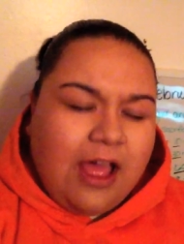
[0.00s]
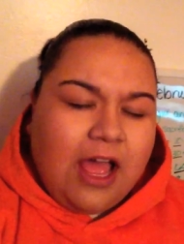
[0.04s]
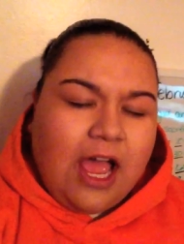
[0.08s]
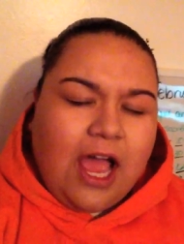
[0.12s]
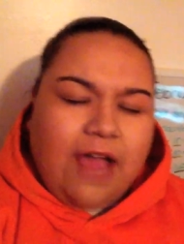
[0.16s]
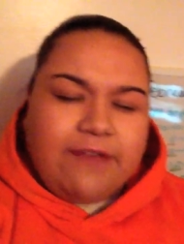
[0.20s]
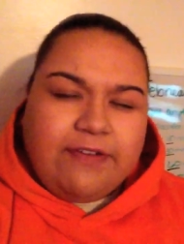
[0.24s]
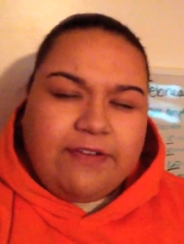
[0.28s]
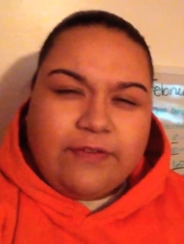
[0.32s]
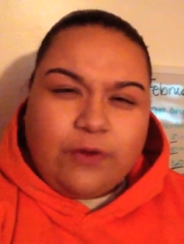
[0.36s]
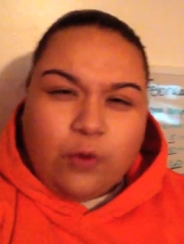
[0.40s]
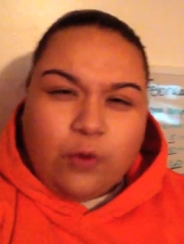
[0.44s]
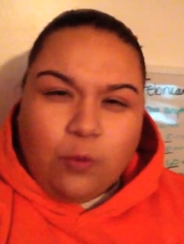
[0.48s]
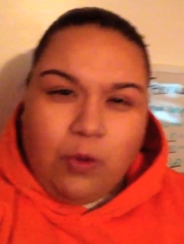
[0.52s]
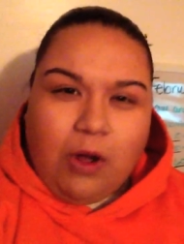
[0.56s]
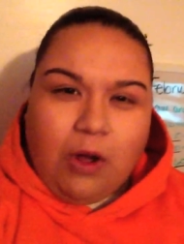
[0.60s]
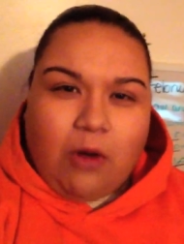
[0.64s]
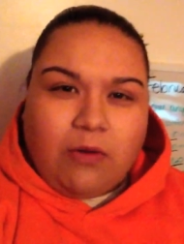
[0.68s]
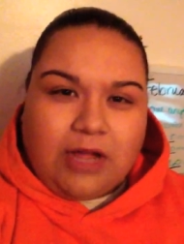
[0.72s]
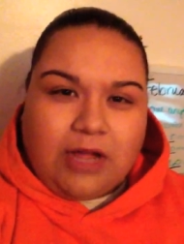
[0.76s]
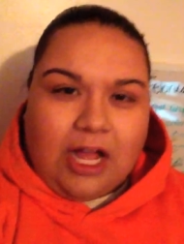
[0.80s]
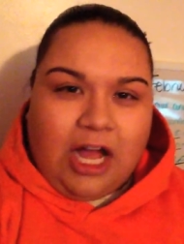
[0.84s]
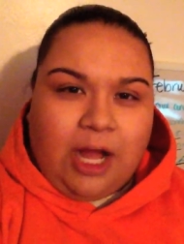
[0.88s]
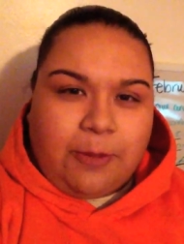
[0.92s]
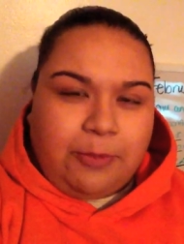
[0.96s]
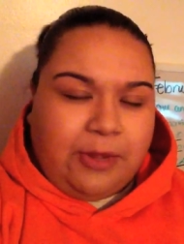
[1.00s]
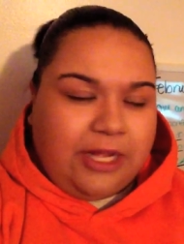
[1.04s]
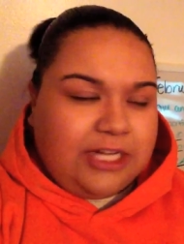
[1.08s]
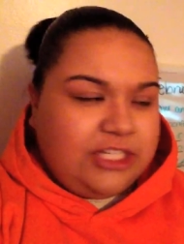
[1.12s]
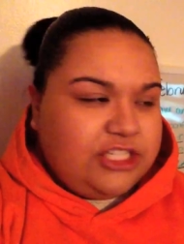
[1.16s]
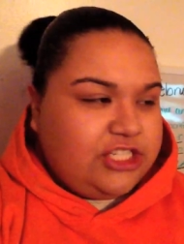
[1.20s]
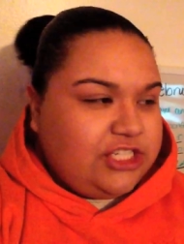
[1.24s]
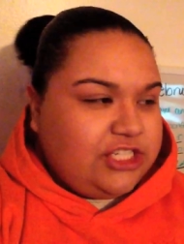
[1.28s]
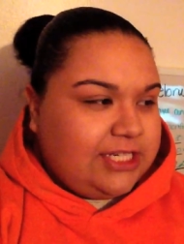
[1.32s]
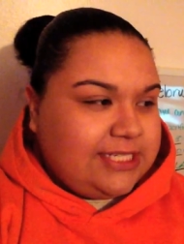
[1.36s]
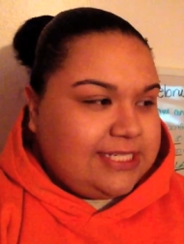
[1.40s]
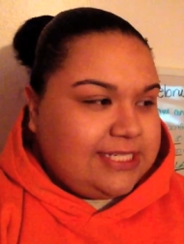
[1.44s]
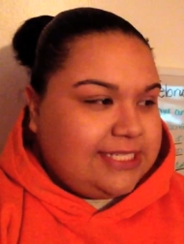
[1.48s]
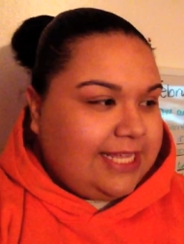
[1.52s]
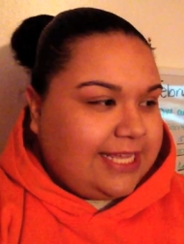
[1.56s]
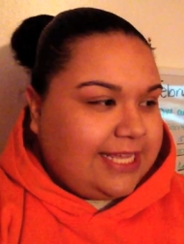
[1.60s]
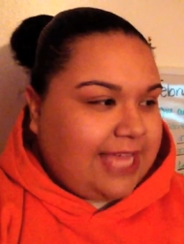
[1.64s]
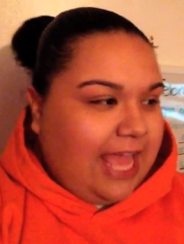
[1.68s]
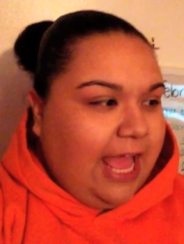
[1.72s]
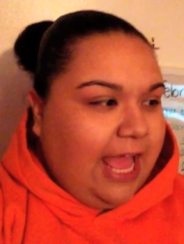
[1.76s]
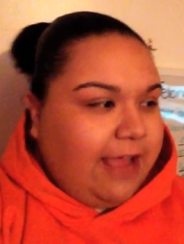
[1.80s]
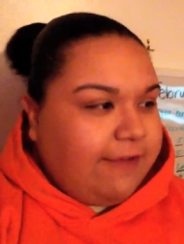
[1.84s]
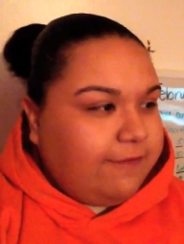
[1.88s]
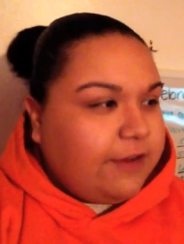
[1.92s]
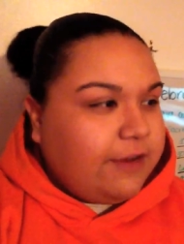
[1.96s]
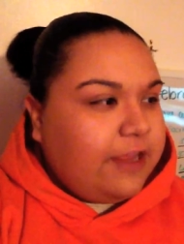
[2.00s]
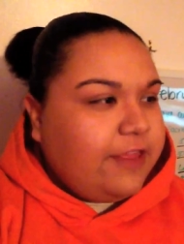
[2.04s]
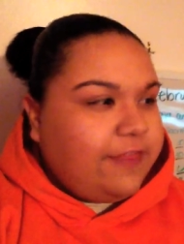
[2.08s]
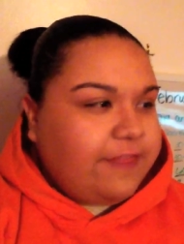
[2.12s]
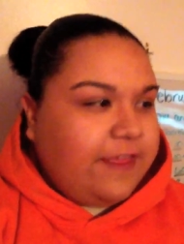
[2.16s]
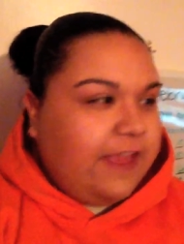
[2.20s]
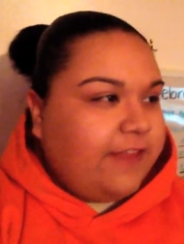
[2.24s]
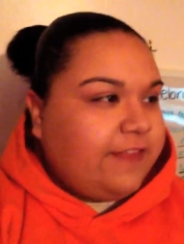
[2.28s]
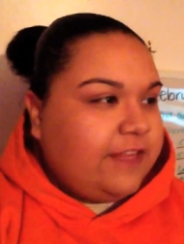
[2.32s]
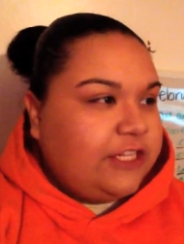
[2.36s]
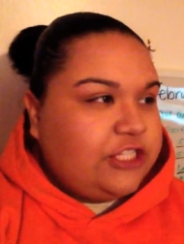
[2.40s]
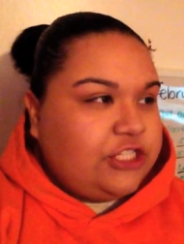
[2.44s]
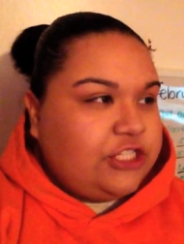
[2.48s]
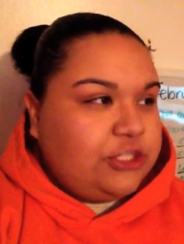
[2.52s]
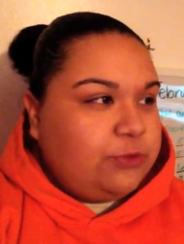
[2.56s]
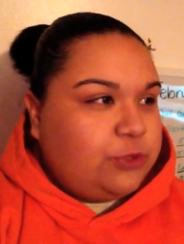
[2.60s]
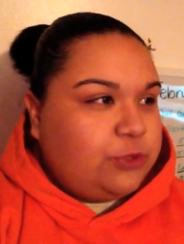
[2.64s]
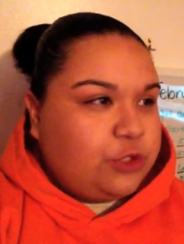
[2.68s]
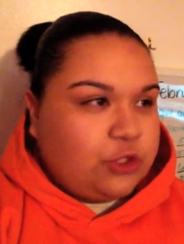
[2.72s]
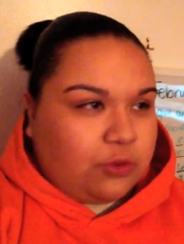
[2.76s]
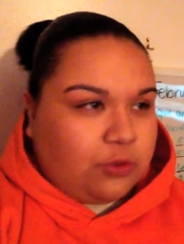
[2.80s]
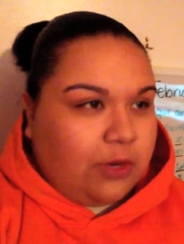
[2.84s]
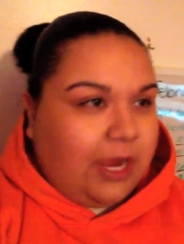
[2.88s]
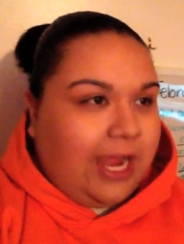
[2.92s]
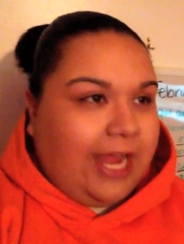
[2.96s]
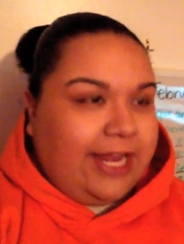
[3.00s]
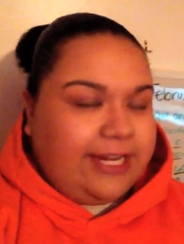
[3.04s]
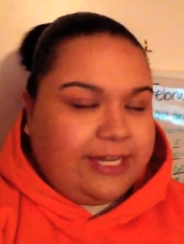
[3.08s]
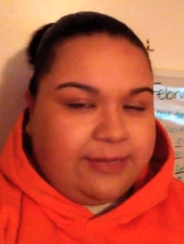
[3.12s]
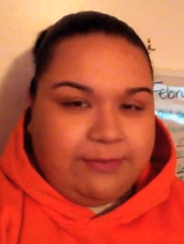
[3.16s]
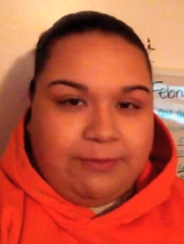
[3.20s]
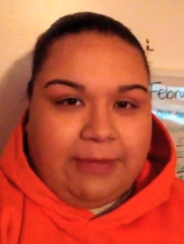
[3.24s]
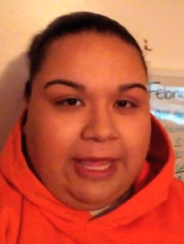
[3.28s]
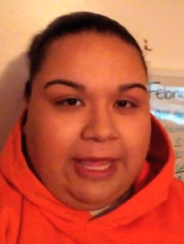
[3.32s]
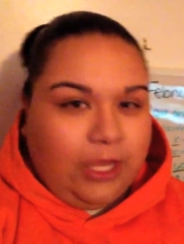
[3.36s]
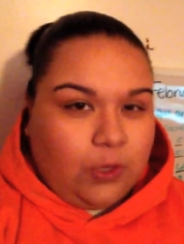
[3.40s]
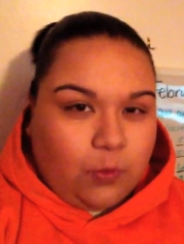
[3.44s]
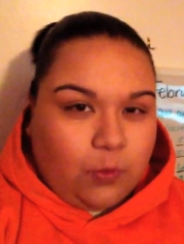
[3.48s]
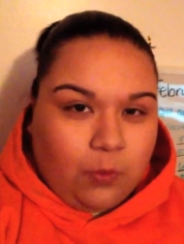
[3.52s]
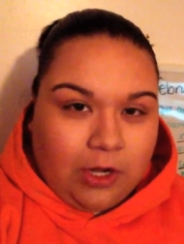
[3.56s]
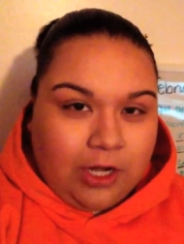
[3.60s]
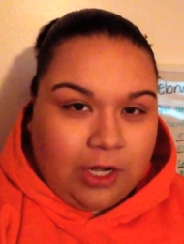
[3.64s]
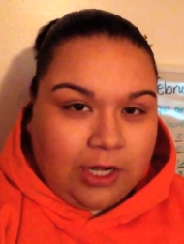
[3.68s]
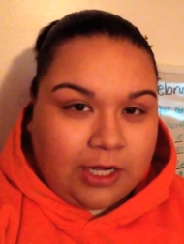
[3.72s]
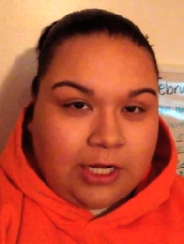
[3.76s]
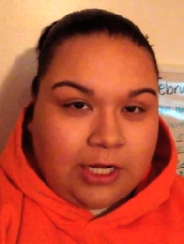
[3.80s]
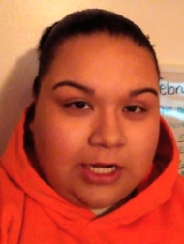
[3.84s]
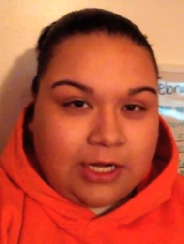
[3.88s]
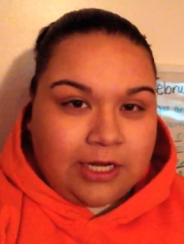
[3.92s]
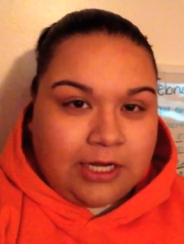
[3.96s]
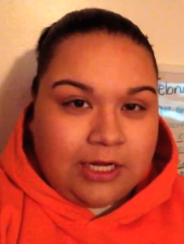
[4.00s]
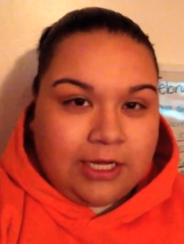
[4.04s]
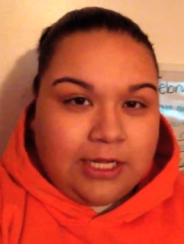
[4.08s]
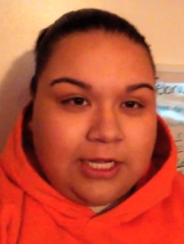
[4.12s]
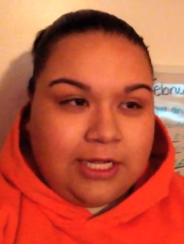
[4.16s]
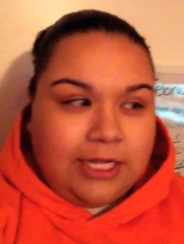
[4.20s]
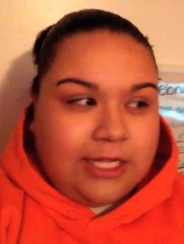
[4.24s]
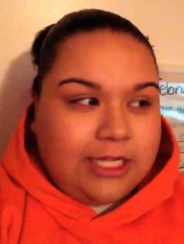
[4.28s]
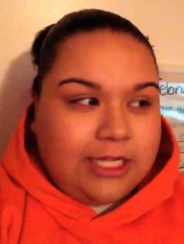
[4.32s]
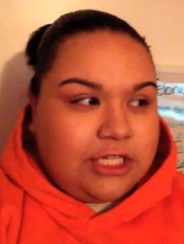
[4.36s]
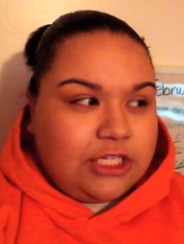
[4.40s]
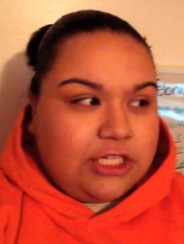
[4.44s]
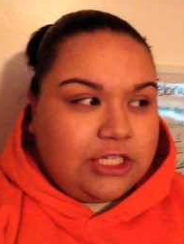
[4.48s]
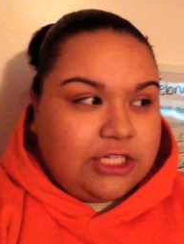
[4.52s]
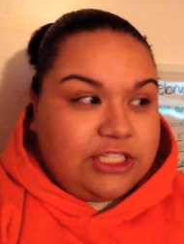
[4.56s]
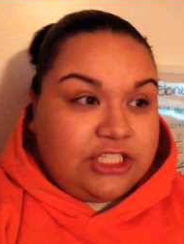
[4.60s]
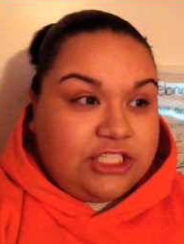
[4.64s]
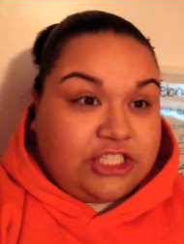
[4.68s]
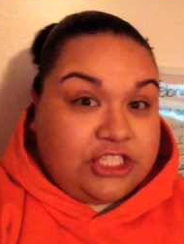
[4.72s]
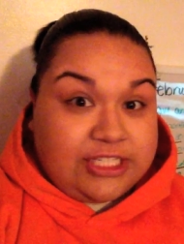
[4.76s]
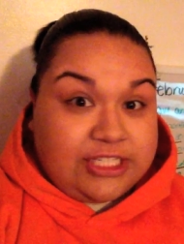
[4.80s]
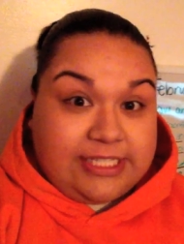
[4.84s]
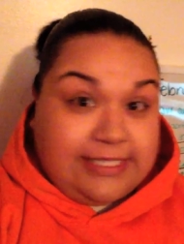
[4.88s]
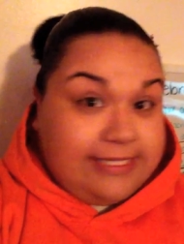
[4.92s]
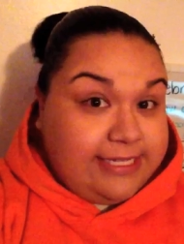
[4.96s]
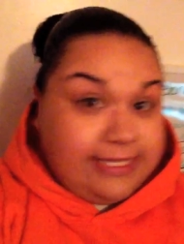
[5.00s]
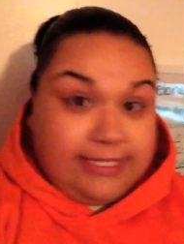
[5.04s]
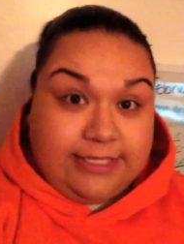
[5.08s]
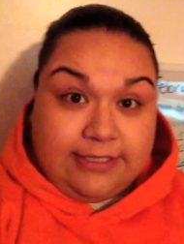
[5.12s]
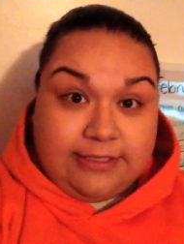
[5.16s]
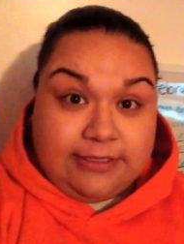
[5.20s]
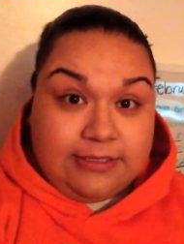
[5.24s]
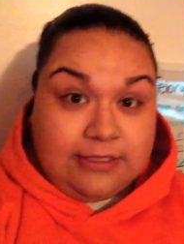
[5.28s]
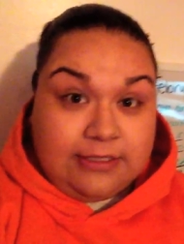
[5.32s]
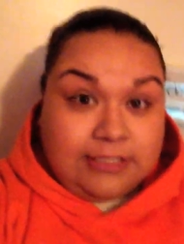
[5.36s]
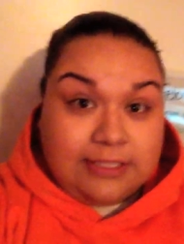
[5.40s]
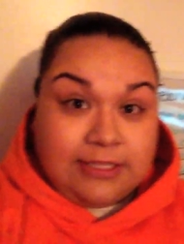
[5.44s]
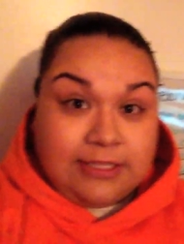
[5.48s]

Have you ever woke up and just like everything that you tried to make work just didn't?